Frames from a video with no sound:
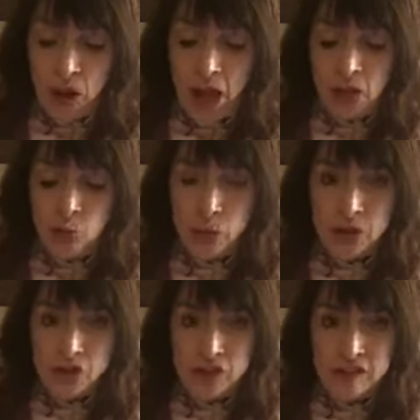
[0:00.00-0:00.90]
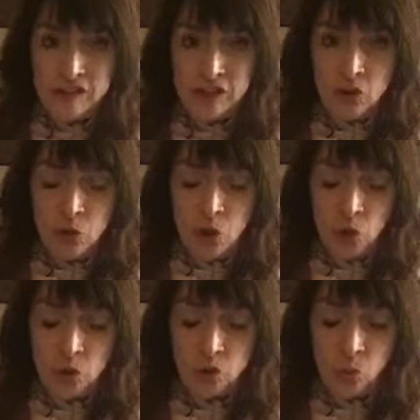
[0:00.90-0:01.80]
and which he did
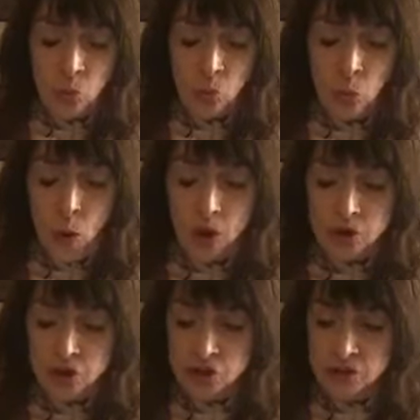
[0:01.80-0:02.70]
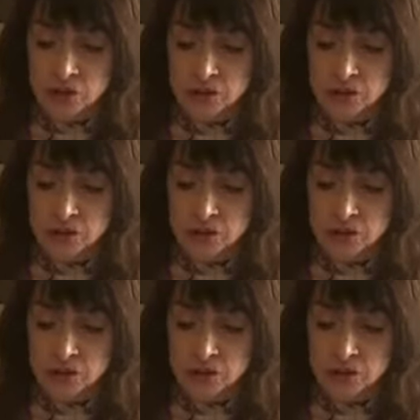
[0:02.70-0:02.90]
not wash."